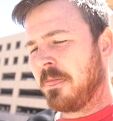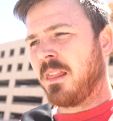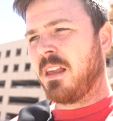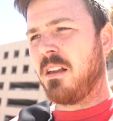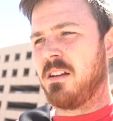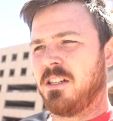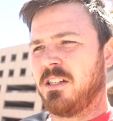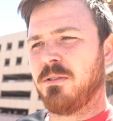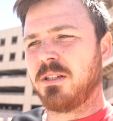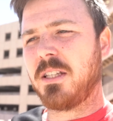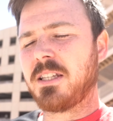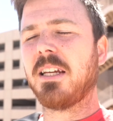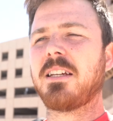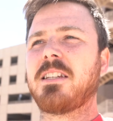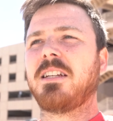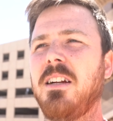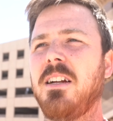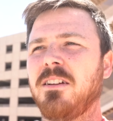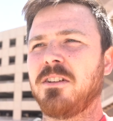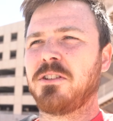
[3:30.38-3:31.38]
because it was
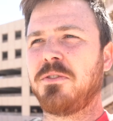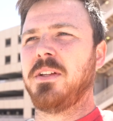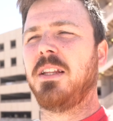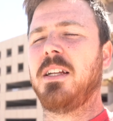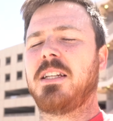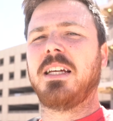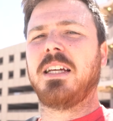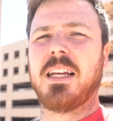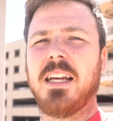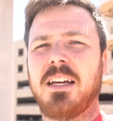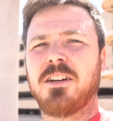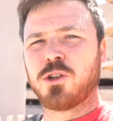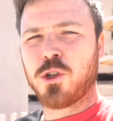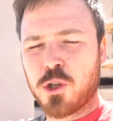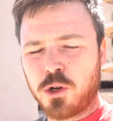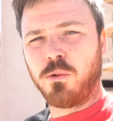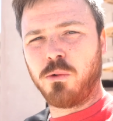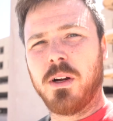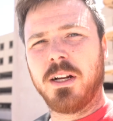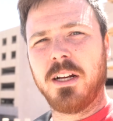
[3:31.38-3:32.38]
$60 for the ticket,
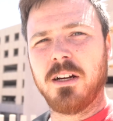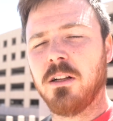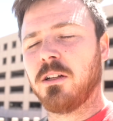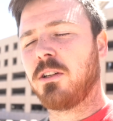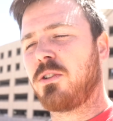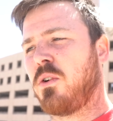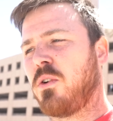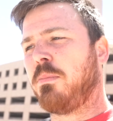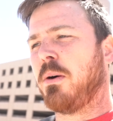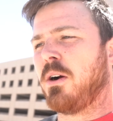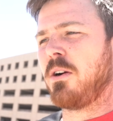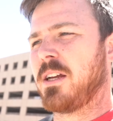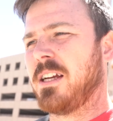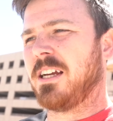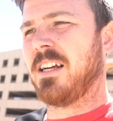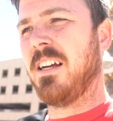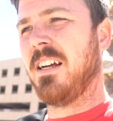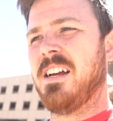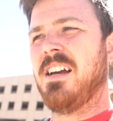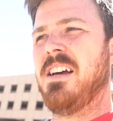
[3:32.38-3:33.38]
$20 for
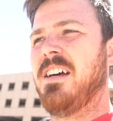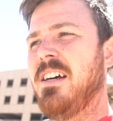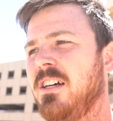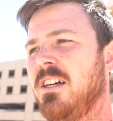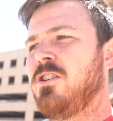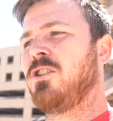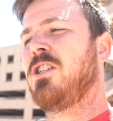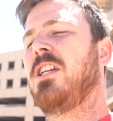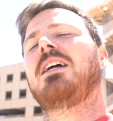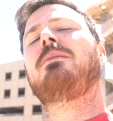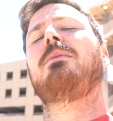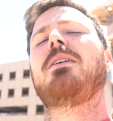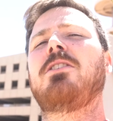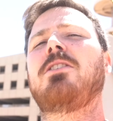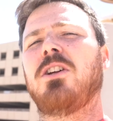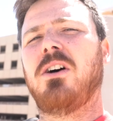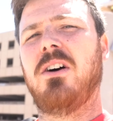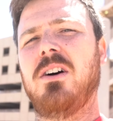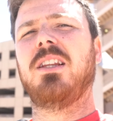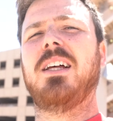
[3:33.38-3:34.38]
parking. So that
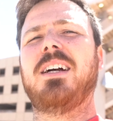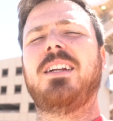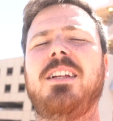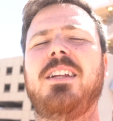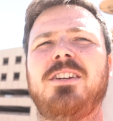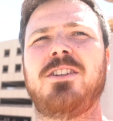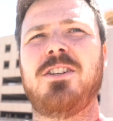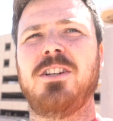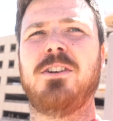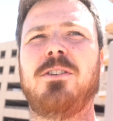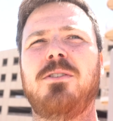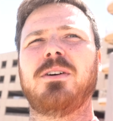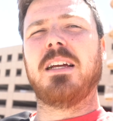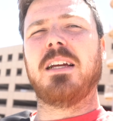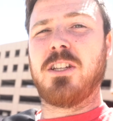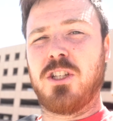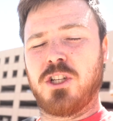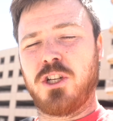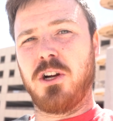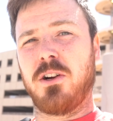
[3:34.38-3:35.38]
means all I need to do
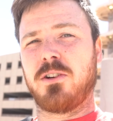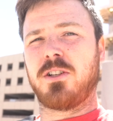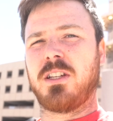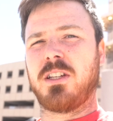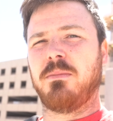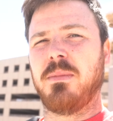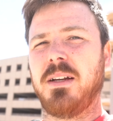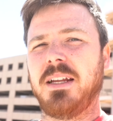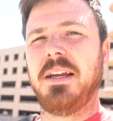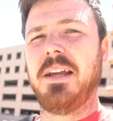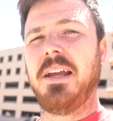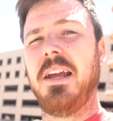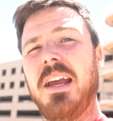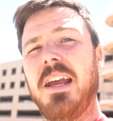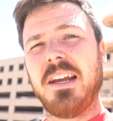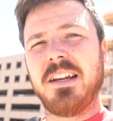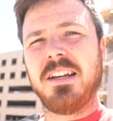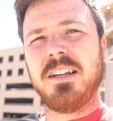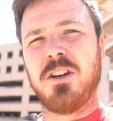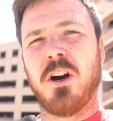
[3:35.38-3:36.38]
is charge somebody
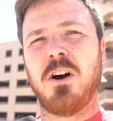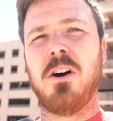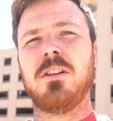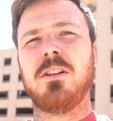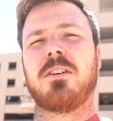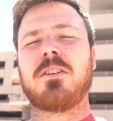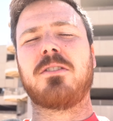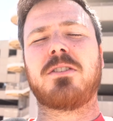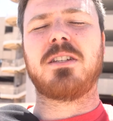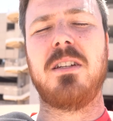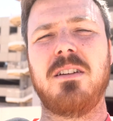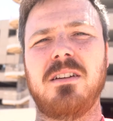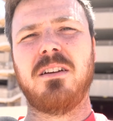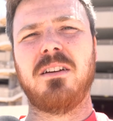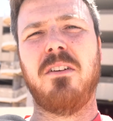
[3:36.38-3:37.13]
$80